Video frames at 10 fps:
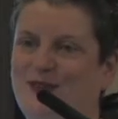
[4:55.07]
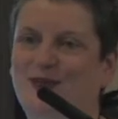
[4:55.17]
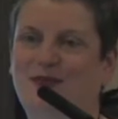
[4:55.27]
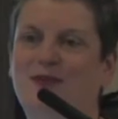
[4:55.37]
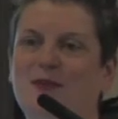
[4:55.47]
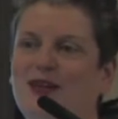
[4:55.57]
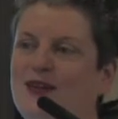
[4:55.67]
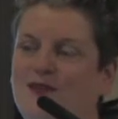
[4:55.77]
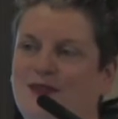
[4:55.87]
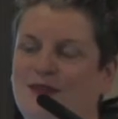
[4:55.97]
So for me,
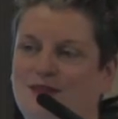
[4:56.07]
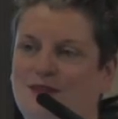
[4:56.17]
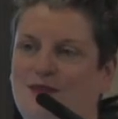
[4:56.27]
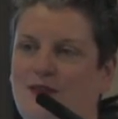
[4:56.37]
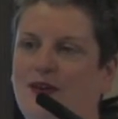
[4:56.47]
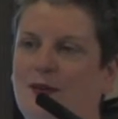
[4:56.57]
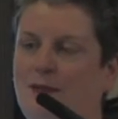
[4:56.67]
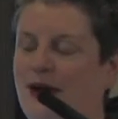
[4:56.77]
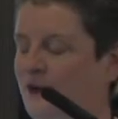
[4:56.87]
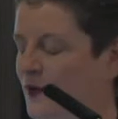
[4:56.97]
even this is a very
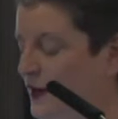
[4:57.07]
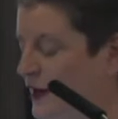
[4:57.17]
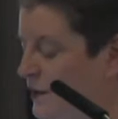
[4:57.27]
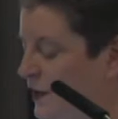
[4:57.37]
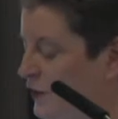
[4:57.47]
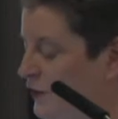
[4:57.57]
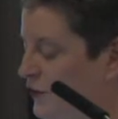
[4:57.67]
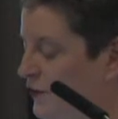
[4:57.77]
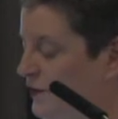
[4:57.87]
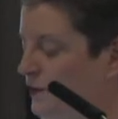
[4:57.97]
empowering image.